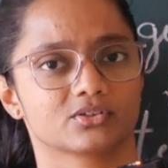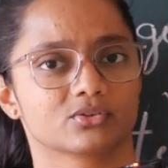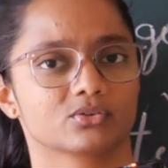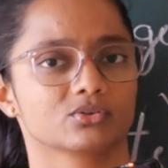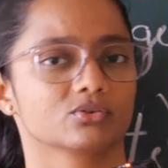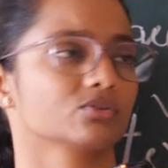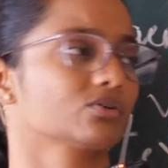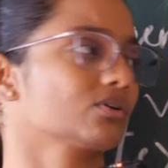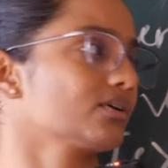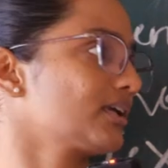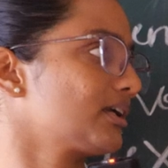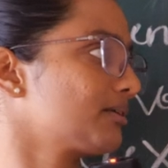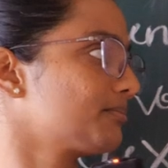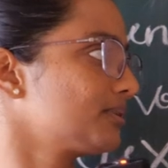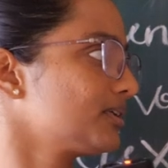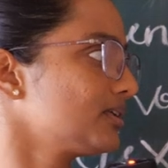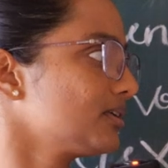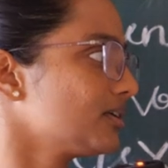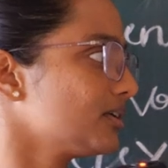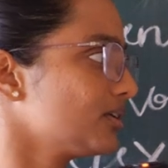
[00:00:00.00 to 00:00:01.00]
to you,
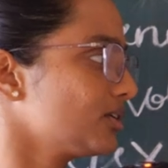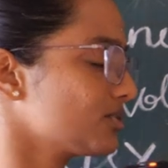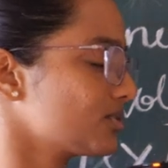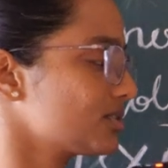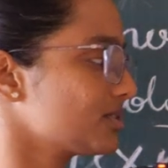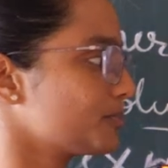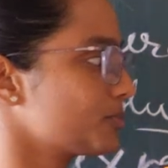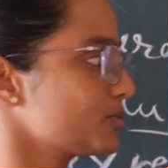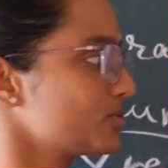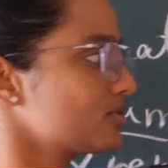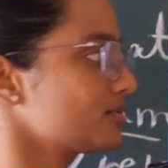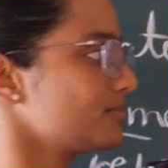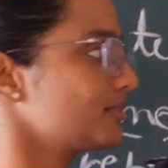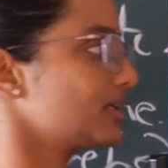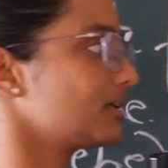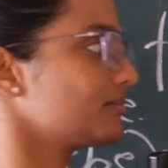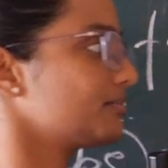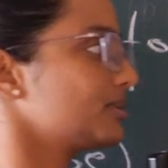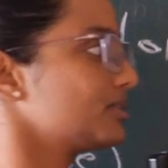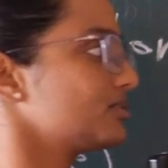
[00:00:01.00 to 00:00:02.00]
you're supposed to
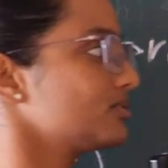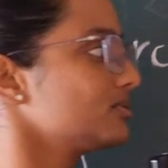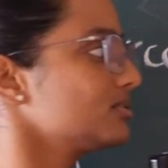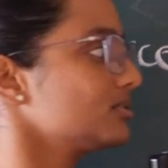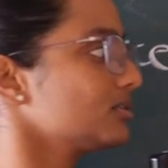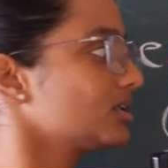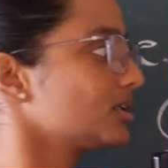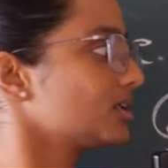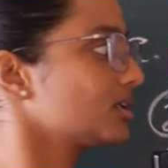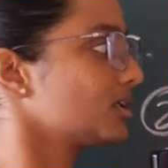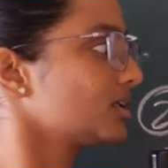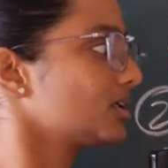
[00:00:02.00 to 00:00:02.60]
be able to